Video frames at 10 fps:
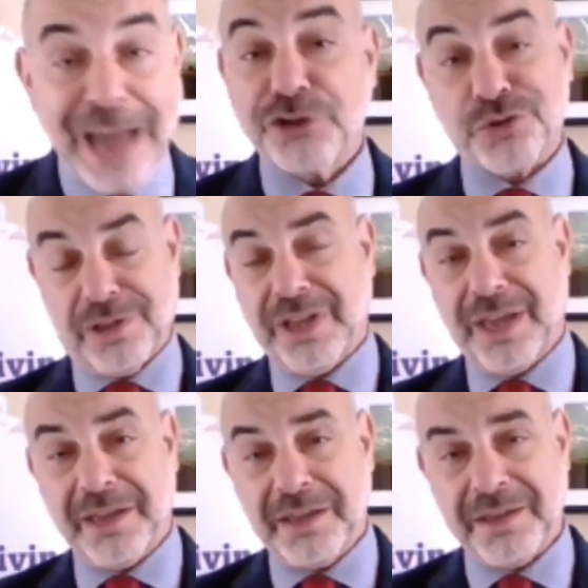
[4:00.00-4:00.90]

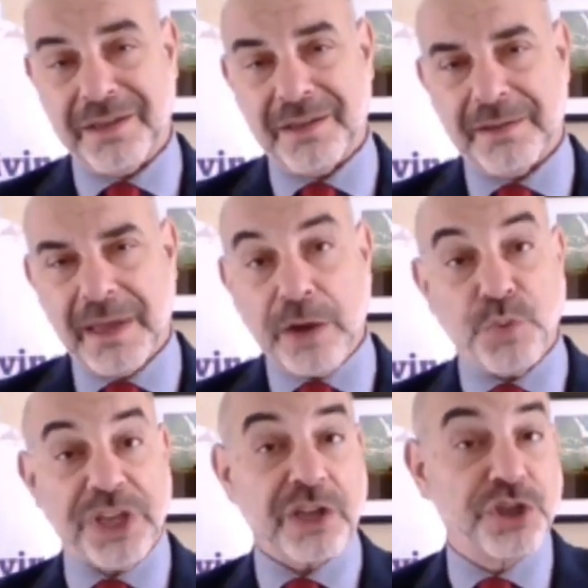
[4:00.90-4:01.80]
naturally,
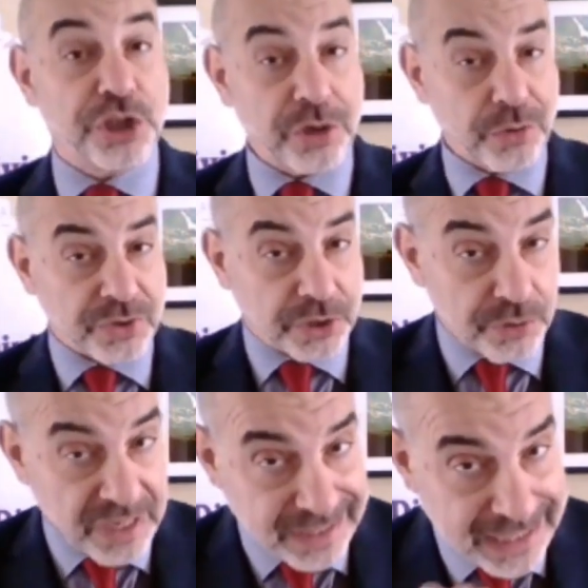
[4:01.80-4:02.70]
and we can
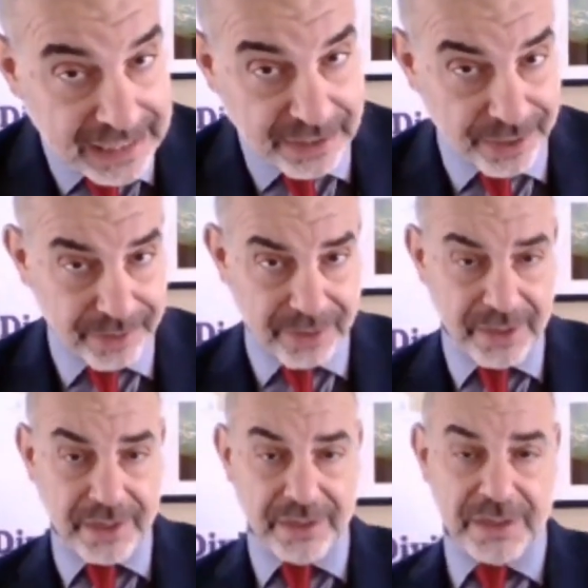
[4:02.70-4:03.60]
choose to continue
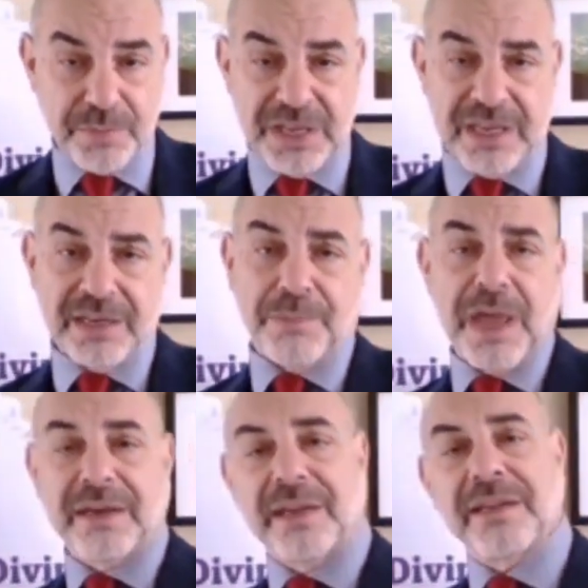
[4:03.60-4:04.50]
to be
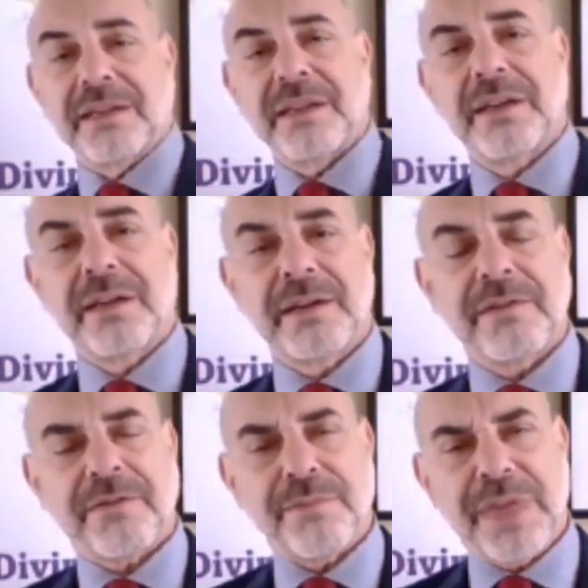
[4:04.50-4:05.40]
independent
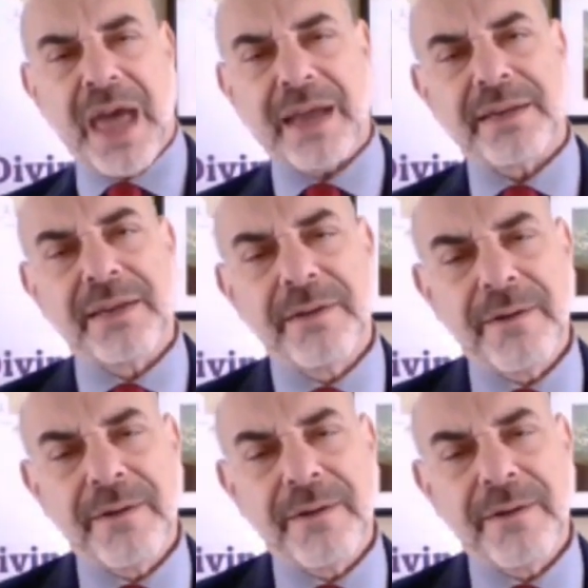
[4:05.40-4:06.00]
from that.